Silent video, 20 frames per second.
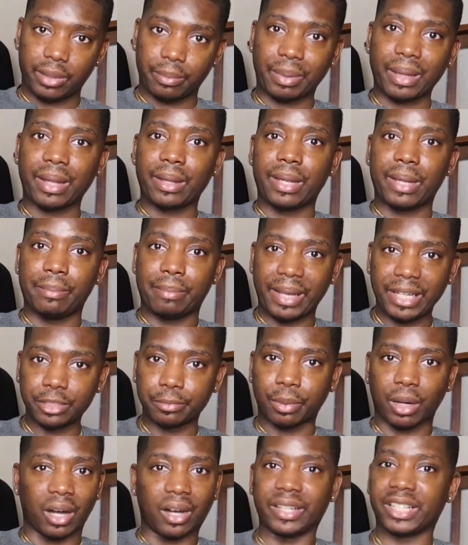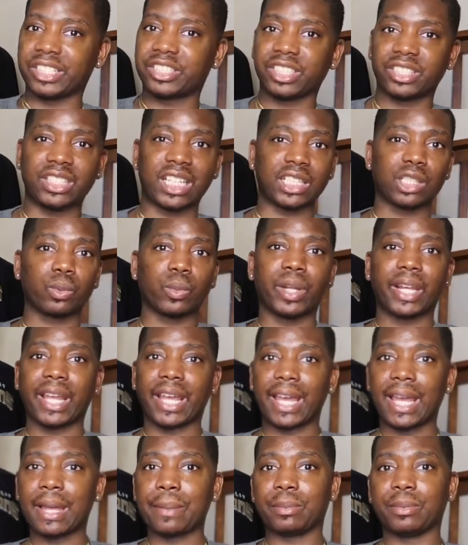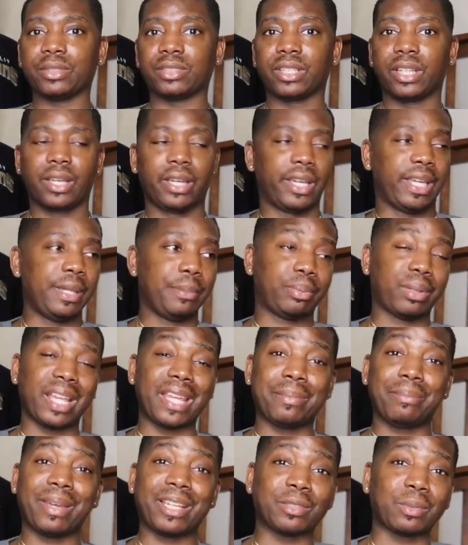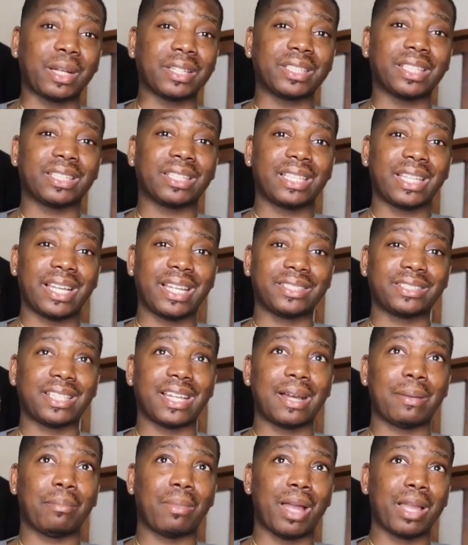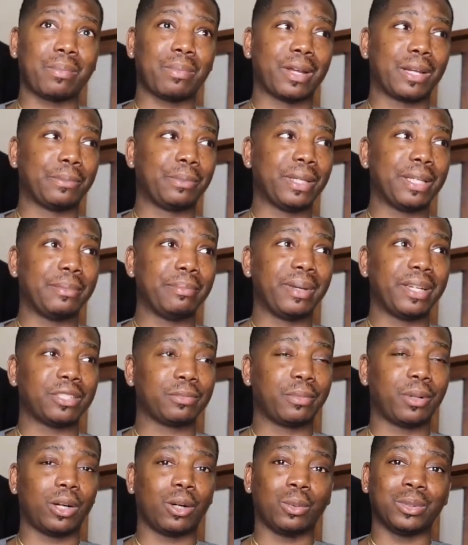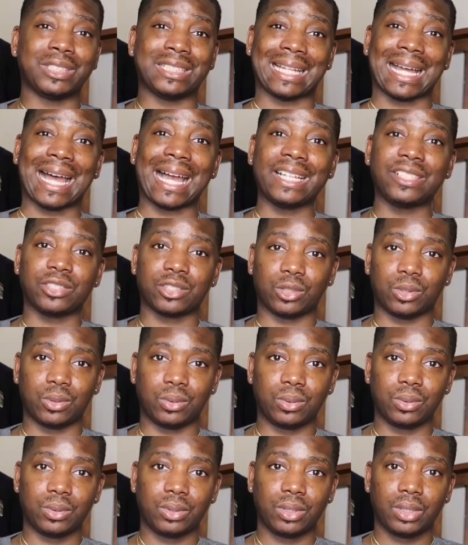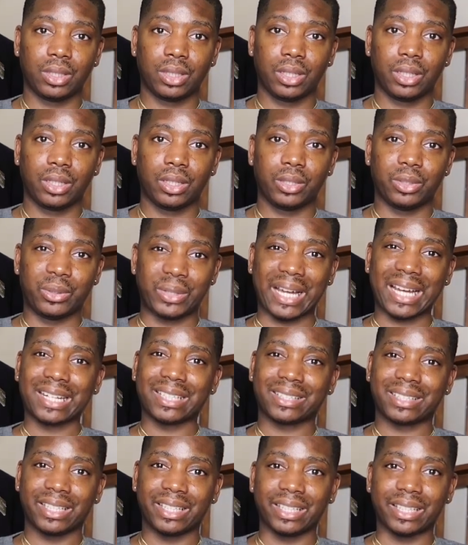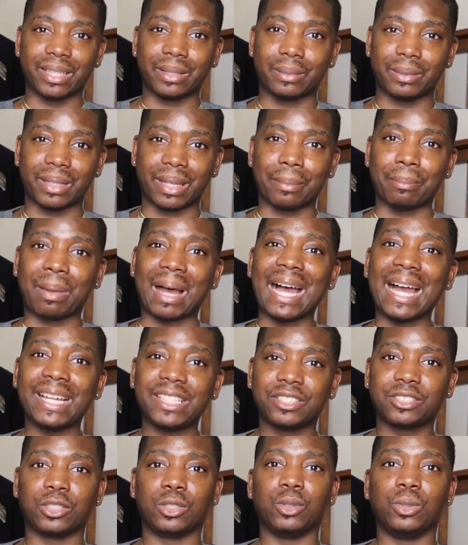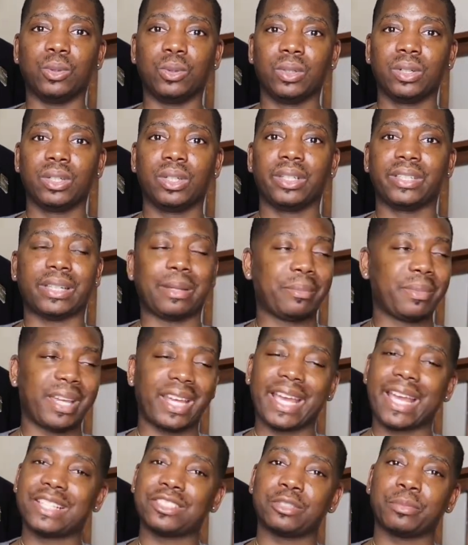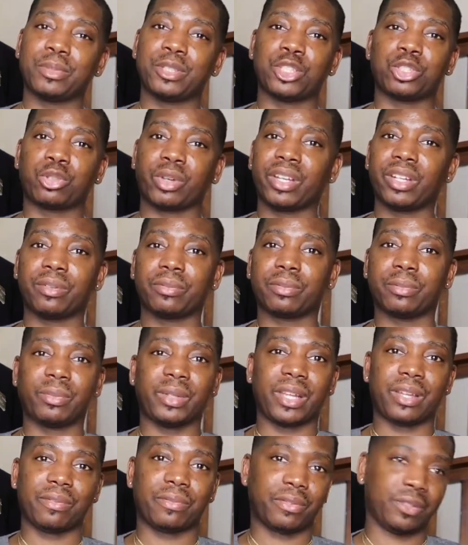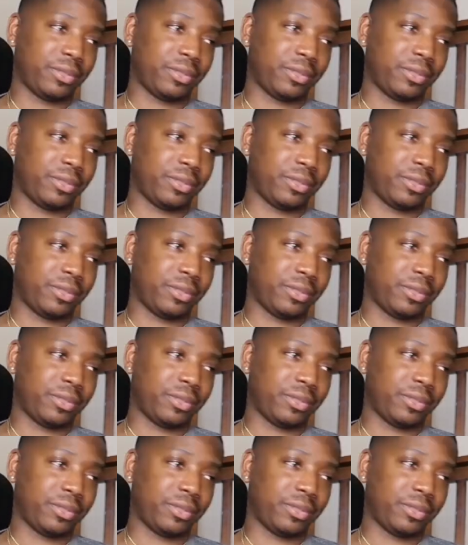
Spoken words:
in baseball, and that's just not the way that happens. He played baseball. I think the last time Mike might have played baseball was in high school. You got to think, high school. That man hasn't been training from that